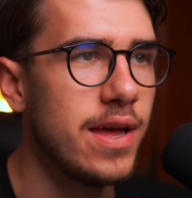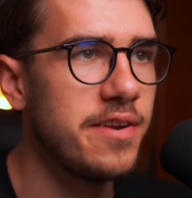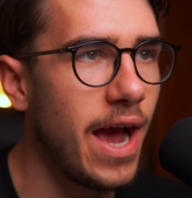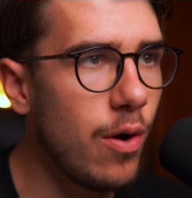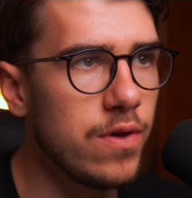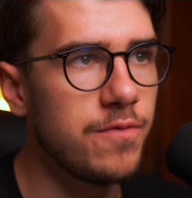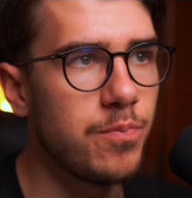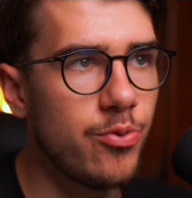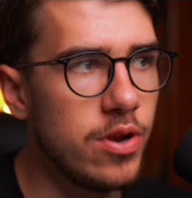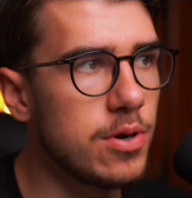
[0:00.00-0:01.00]
Now
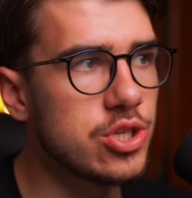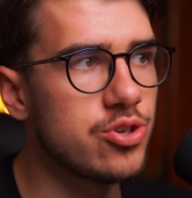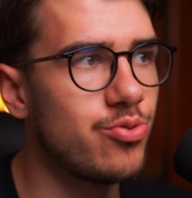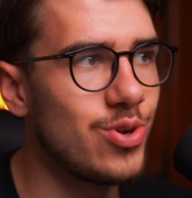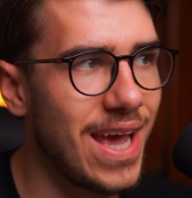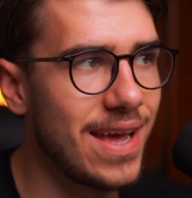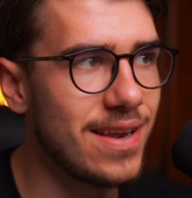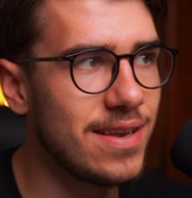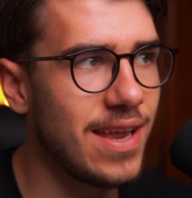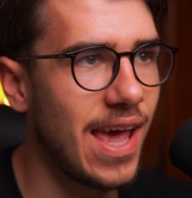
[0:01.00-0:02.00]
we've pretty much
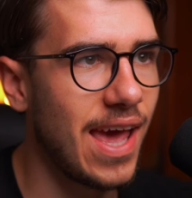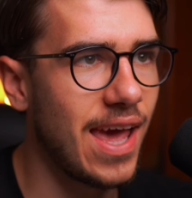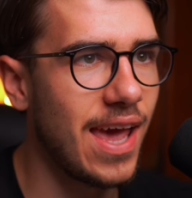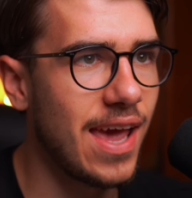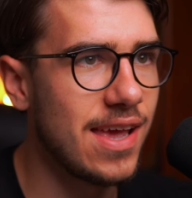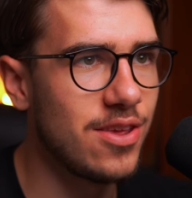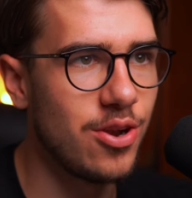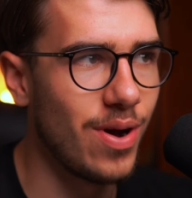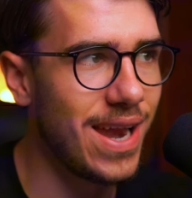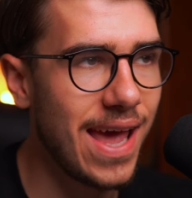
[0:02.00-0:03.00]
created
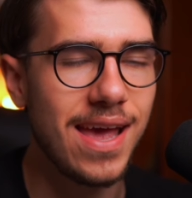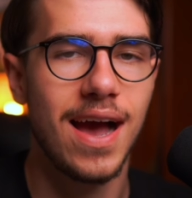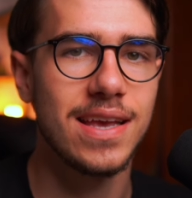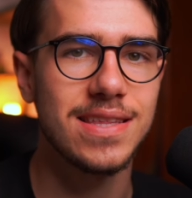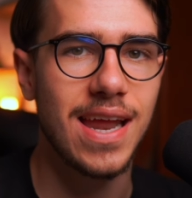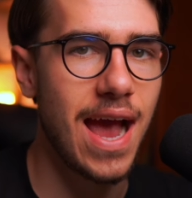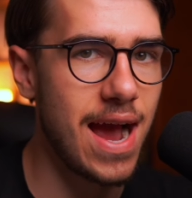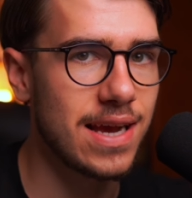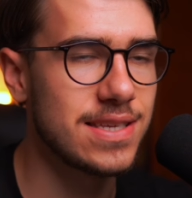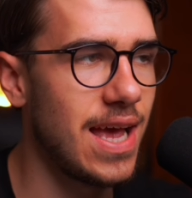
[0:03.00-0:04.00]
an AI that
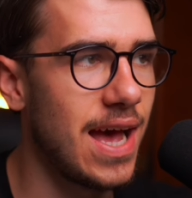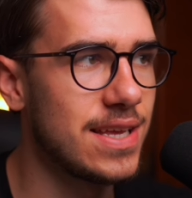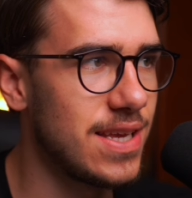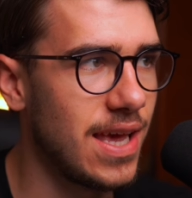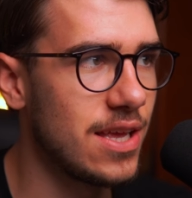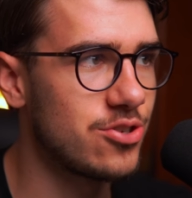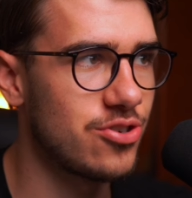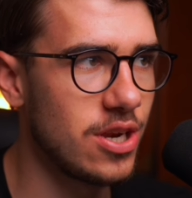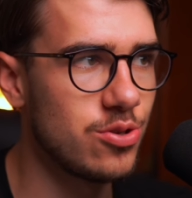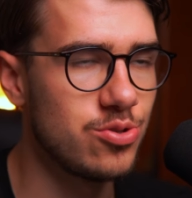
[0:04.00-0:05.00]
acts as a
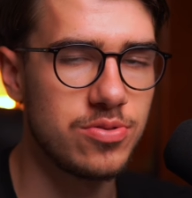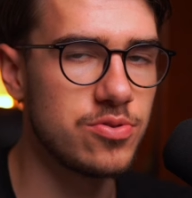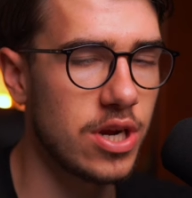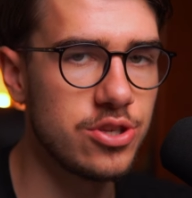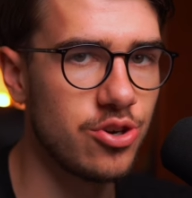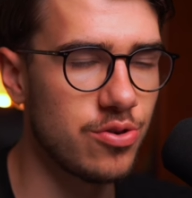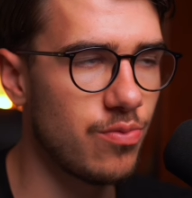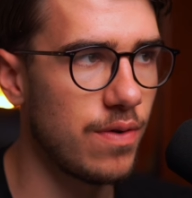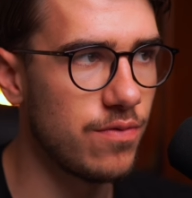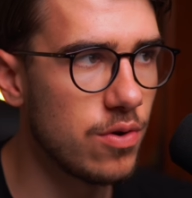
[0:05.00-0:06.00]
trade
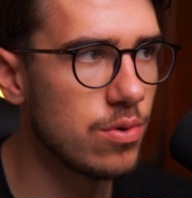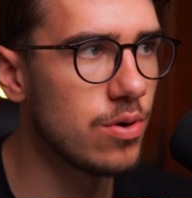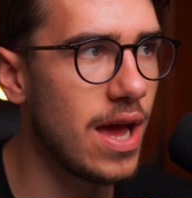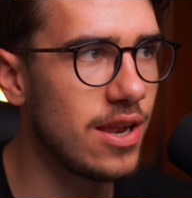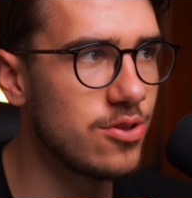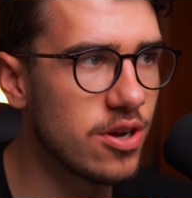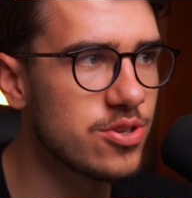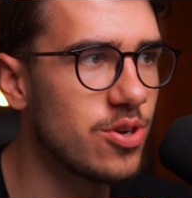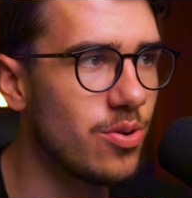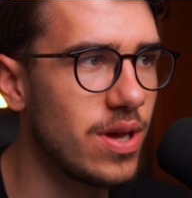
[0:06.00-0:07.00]
journal reviewer, and it
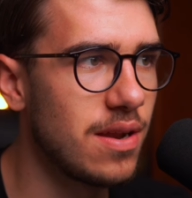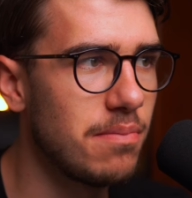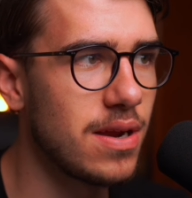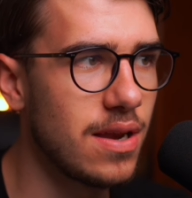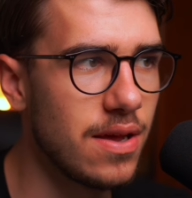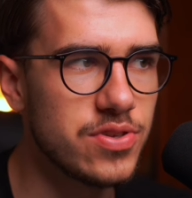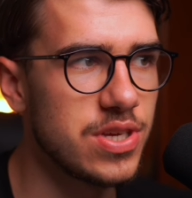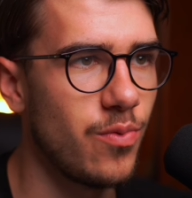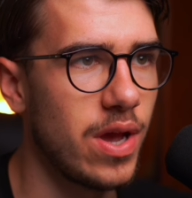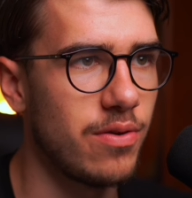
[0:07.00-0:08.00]
does so in a
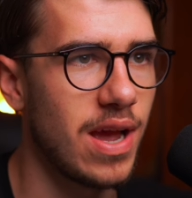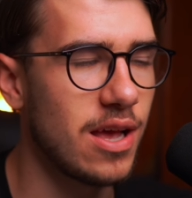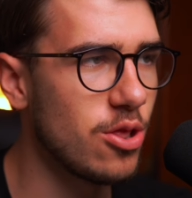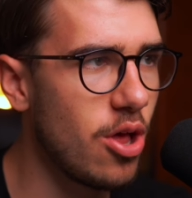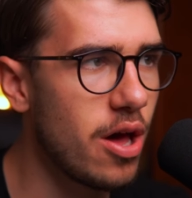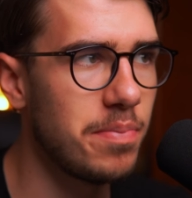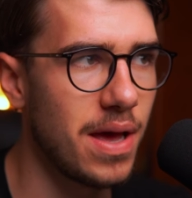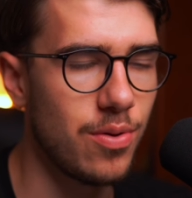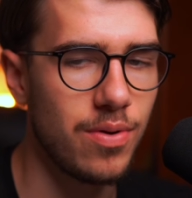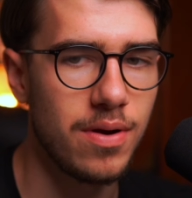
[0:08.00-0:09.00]
magnificent way, right? A lot
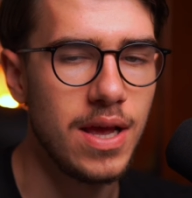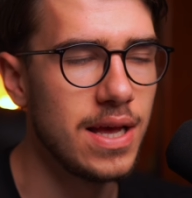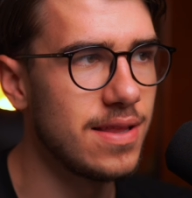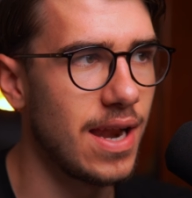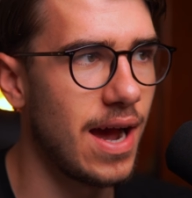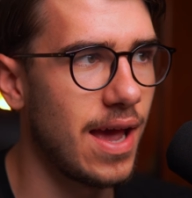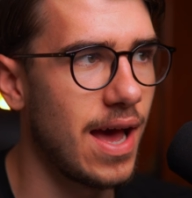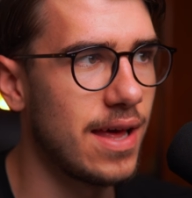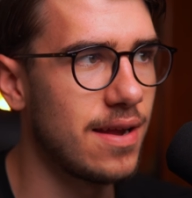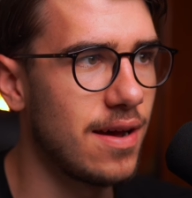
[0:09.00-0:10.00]
better than I
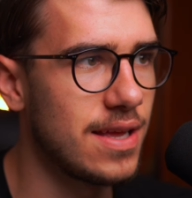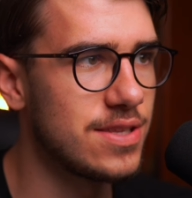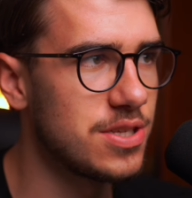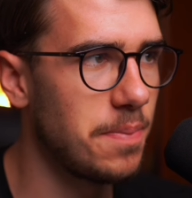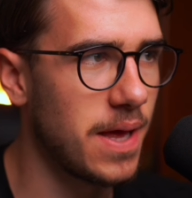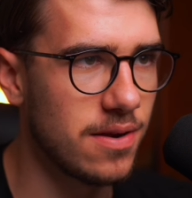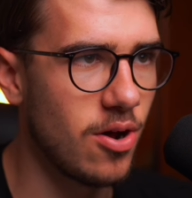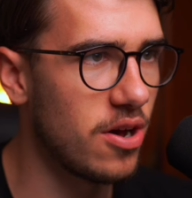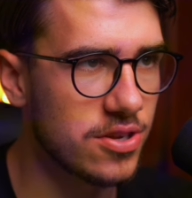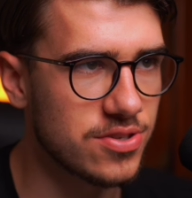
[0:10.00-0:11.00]
had anticipated,
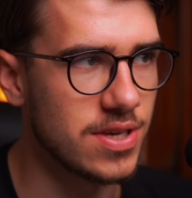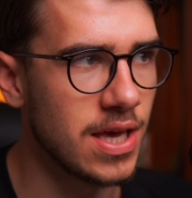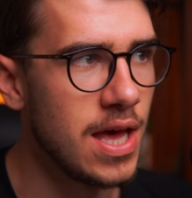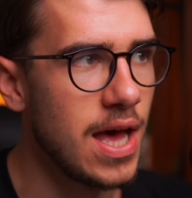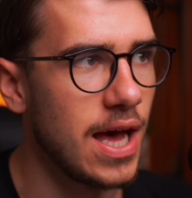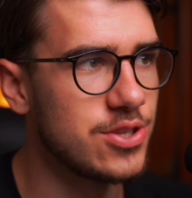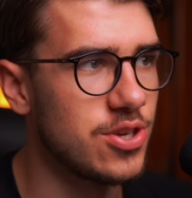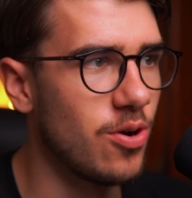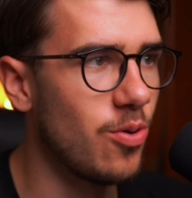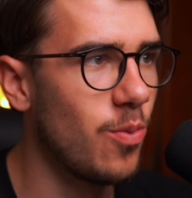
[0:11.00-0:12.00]
honestly. And
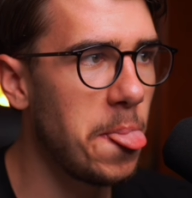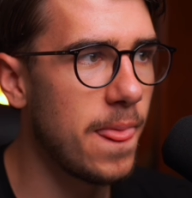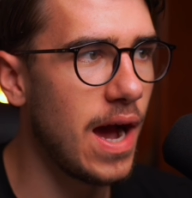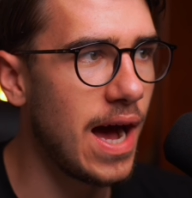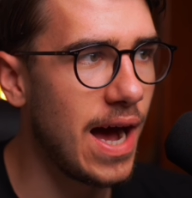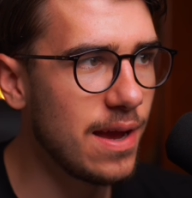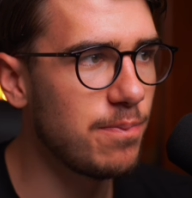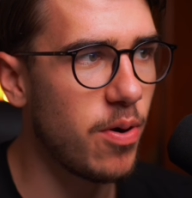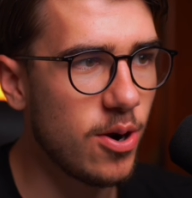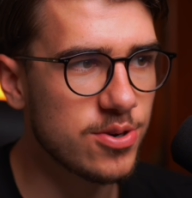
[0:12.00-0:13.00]
so I
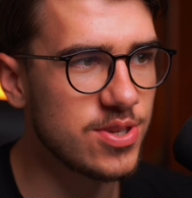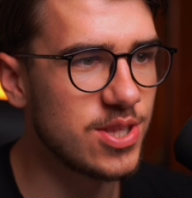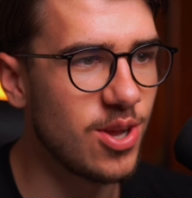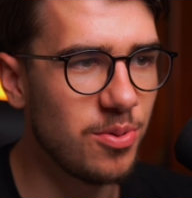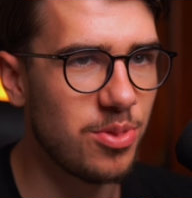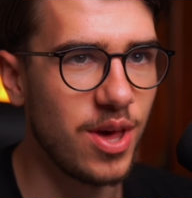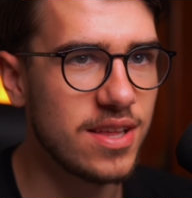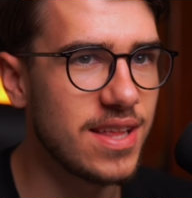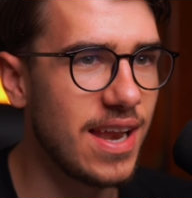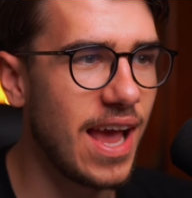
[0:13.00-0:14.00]
personally don't
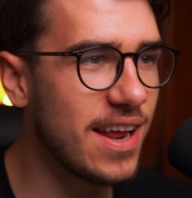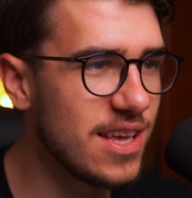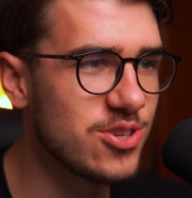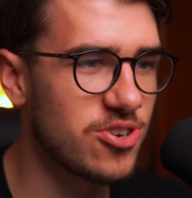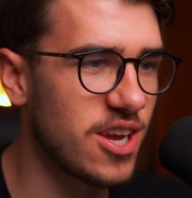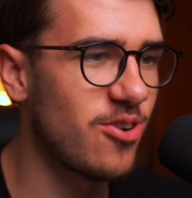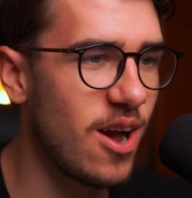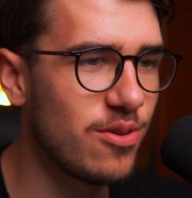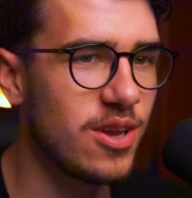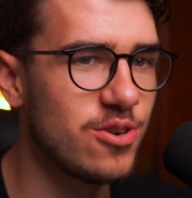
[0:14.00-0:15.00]
think that any trader
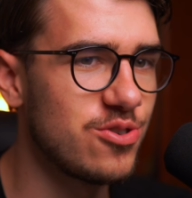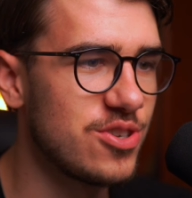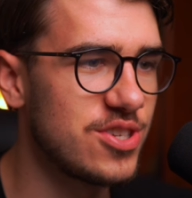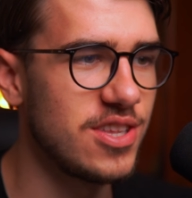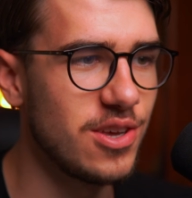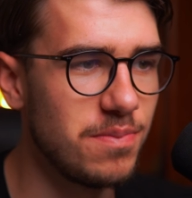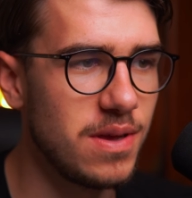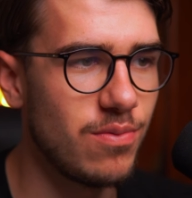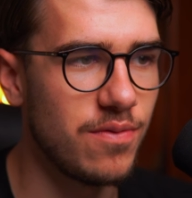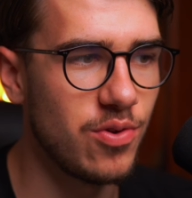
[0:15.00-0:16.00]
out there should still
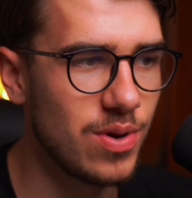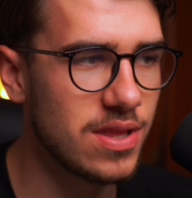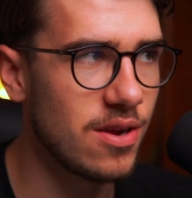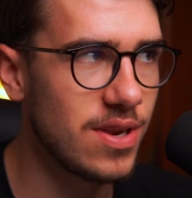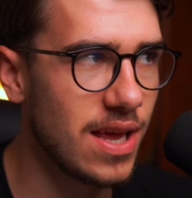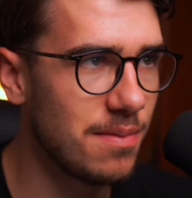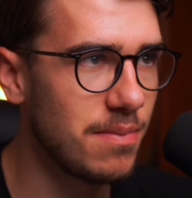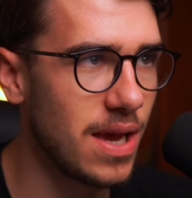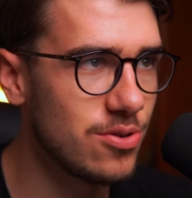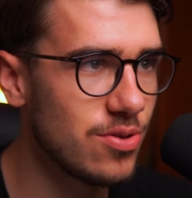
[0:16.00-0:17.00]
be reviewing their data
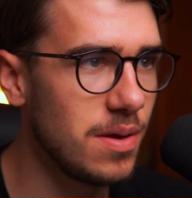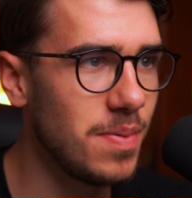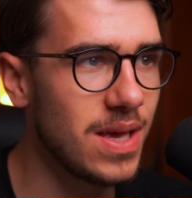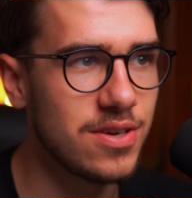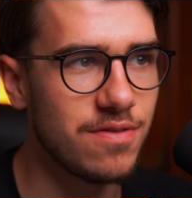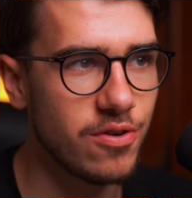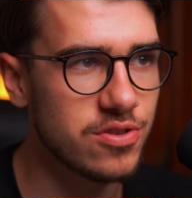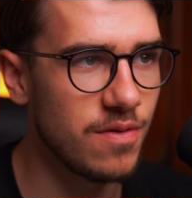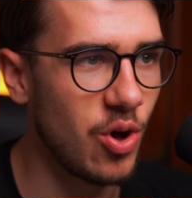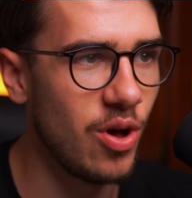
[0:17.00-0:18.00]
manually because,
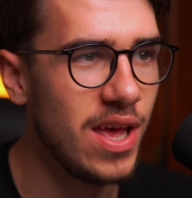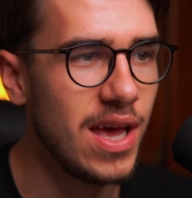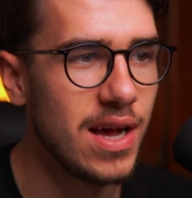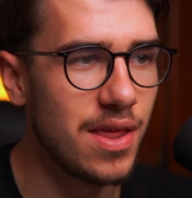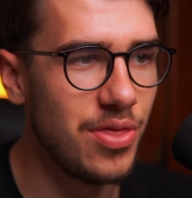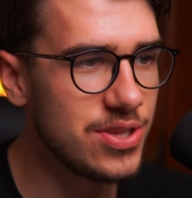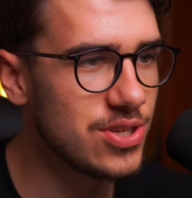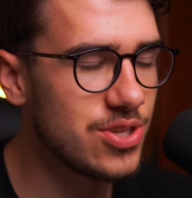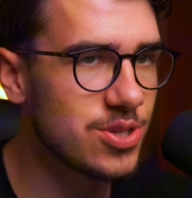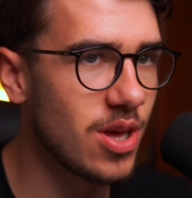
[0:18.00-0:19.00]
first of all,
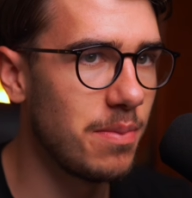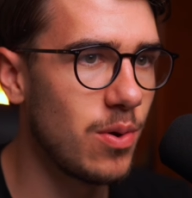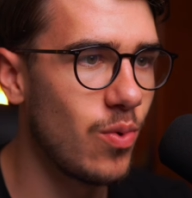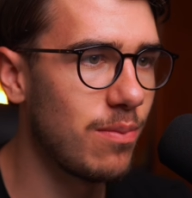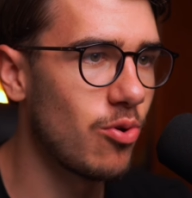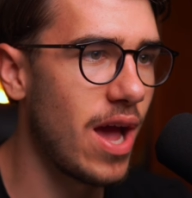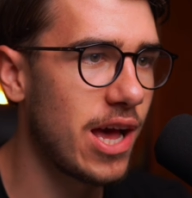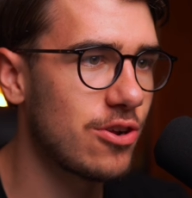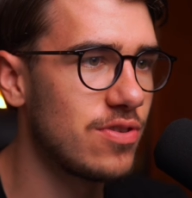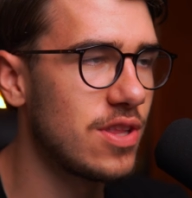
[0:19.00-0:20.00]
this is just going to be way more
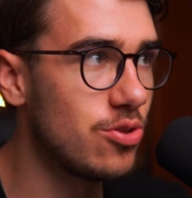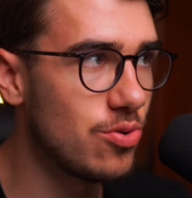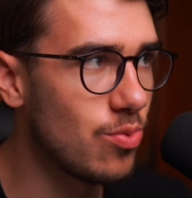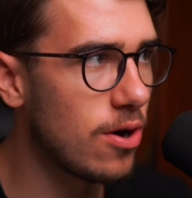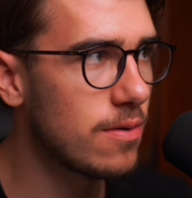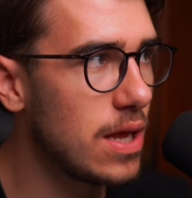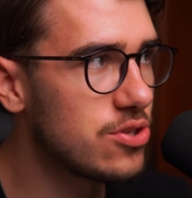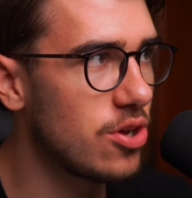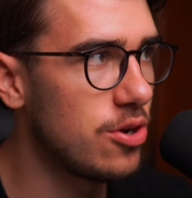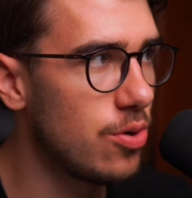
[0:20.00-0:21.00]
accurate than you are.
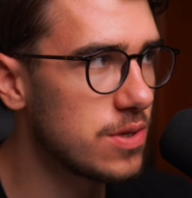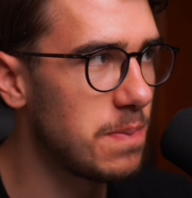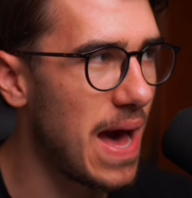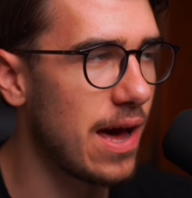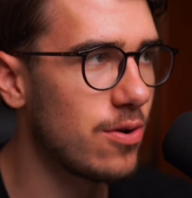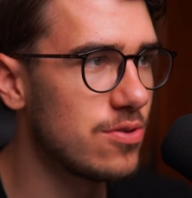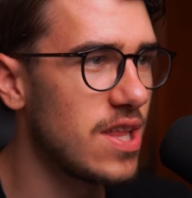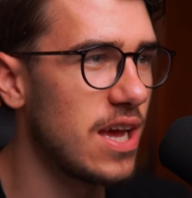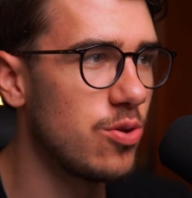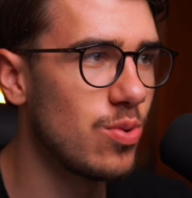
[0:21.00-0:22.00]
It's going to notice patterns
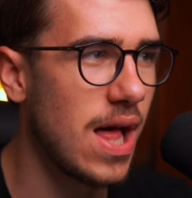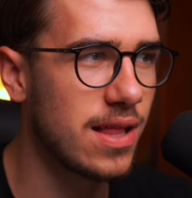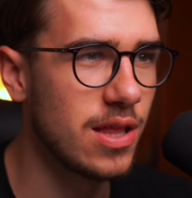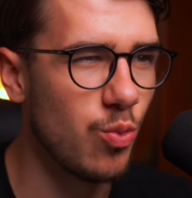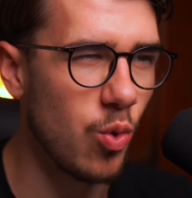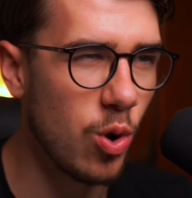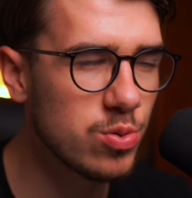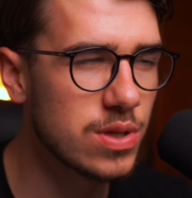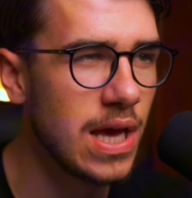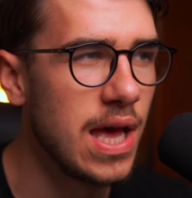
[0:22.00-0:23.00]
that you likely
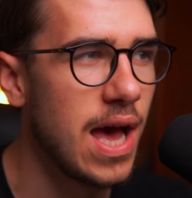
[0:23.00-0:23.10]
won't.